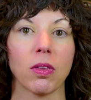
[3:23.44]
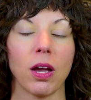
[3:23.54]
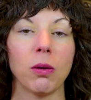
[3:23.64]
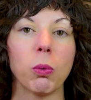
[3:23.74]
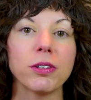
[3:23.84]

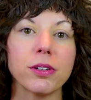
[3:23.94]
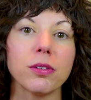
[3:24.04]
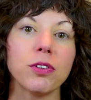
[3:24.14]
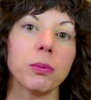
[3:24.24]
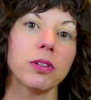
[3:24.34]
I wondered
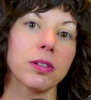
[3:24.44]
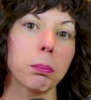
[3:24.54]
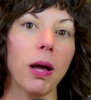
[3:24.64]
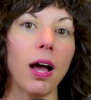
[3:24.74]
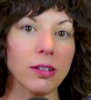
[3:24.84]
if it was
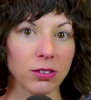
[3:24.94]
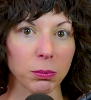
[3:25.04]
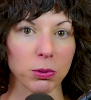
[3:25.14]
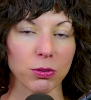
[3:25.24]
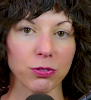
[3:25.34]

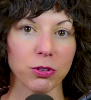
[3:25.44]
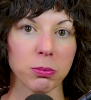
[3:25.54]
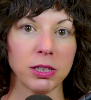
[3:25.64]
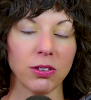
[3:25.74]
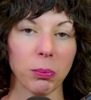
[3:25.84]
impossible for
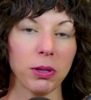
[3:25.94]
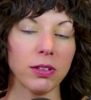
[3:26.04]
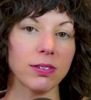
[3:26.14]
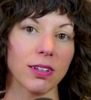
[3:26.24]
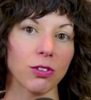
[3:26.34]
me to be
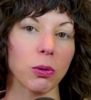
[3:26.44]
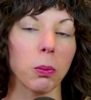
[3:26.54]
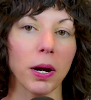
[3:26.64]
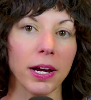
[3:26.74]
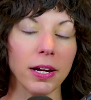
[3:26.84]
such a
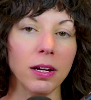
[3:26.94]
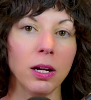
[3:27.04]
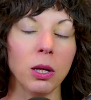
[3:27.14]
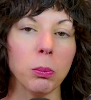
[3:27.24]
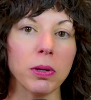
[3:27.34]
way
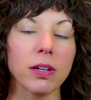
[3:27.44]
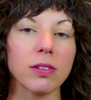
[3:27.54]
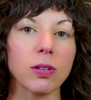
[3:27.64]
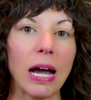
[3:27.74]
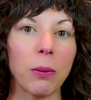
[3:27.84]
because
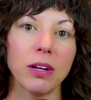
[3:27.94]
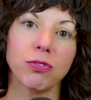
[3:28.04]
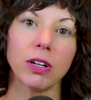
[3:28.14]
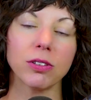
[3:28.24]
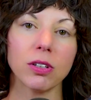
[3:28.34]
how I
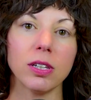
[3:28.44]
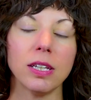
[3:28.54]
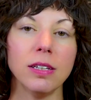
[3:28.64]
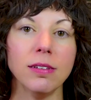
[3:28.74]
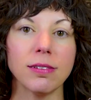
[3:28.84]
felt on the
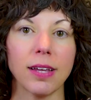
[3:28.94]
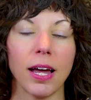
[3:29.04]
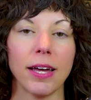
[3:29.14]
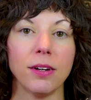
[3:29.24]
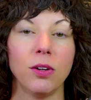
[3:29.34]

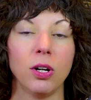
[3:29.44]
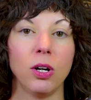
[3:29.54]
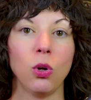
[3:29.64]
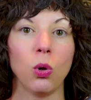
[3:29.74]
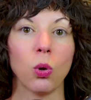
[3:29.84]
inside
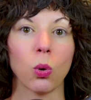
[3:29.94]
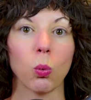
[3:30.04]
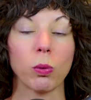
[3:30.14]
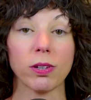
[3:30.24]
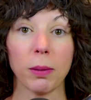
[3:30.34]

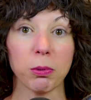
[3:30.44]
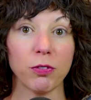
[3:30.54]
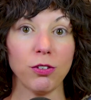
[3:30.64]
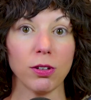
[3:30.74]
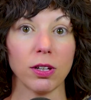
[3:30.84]
was
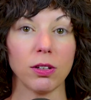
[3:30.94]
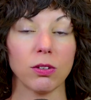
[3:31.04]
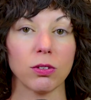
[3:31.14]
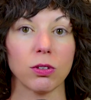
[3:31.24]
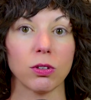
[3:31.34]
hypervigilant,
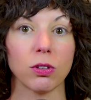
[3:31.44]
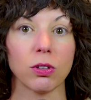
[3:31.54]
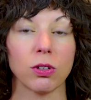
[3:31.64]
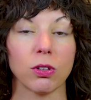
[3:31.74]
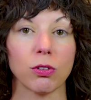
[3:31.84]

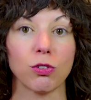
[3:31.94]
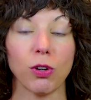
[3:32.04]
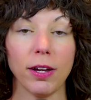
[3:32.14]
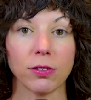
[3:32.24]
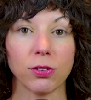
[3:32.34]

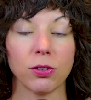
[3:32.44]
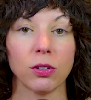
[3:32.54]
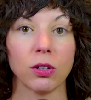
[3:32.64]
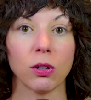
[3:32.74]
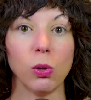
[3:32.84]
stressed,
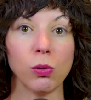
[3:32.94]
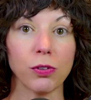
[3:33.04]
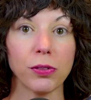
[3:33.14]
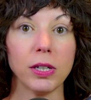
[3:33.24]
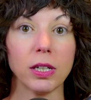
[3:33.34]

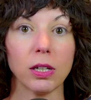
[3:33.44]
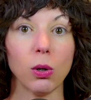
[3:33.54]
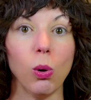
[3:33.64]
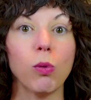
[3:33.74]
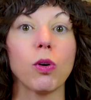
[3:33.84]
overthinking,
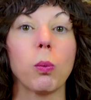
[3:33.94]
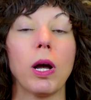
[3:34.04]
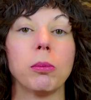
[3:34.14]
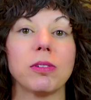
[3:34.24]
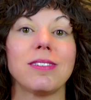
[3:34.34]

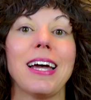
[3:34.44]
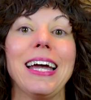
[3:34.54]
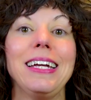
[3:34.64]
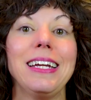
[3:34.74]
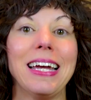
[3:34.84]
overwhelmed,
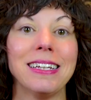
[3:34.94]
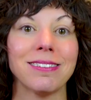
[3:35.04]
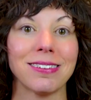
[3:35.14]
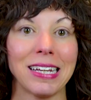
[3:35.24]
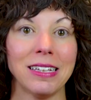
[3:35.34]
tight and
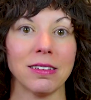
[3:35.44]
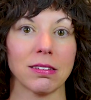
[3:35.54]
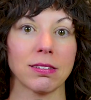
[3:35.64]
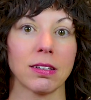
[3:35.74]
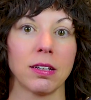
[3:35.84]
tense.